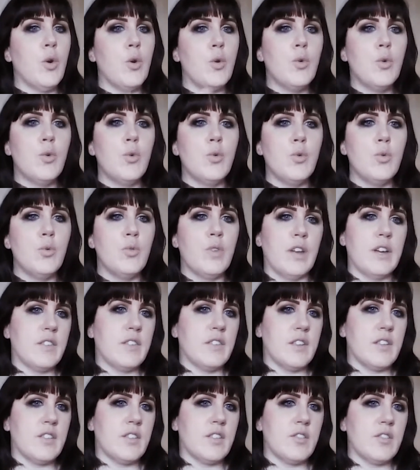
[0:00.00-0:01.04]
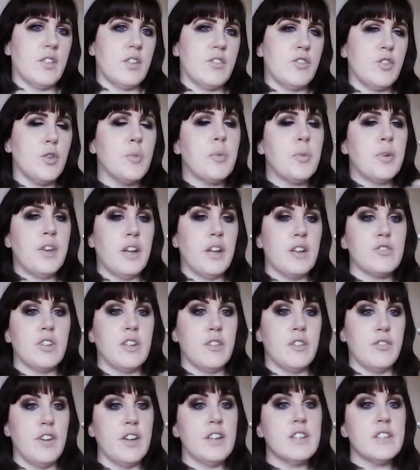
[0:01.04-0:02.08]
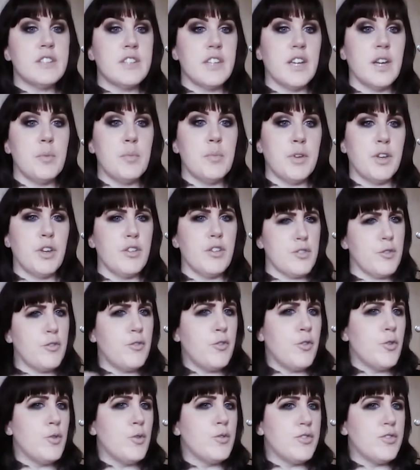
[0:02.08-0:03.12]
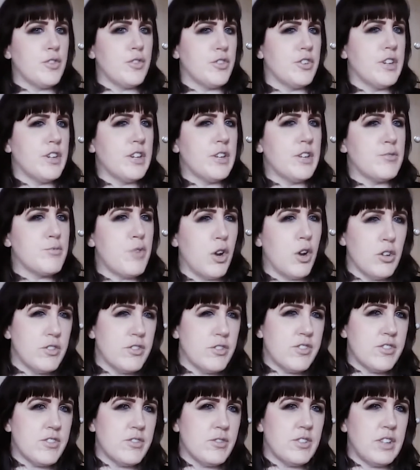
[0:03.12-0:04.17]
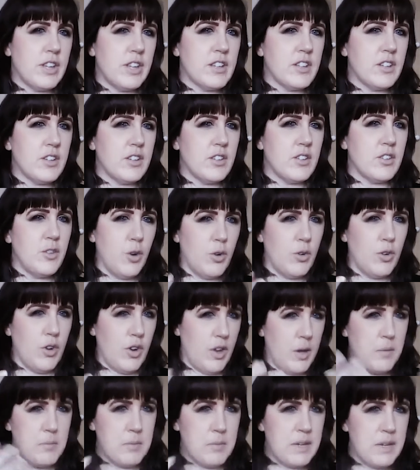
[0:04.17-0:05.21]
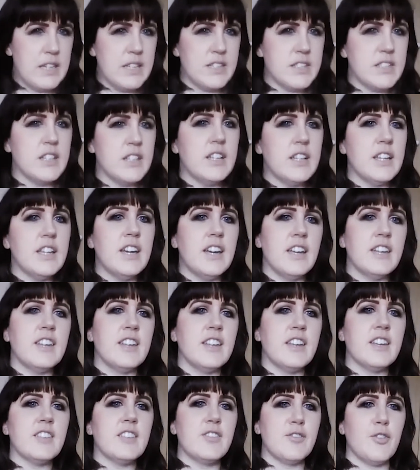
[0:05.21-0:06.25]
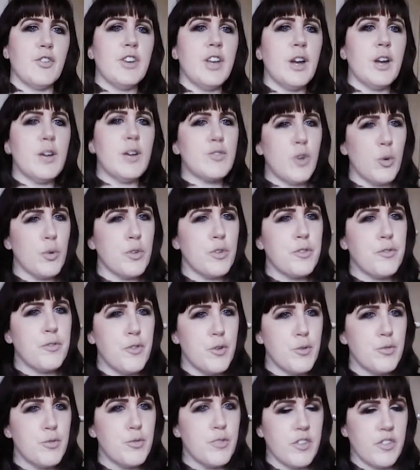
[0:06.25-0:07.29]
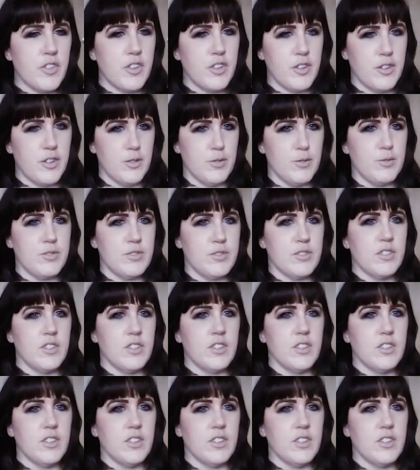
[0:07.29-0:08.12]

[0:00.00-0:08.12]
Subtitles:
ooh, like there's a supernatural event here, because the food suddenly rots like immediately. And it's funny how it's always fruit that they use.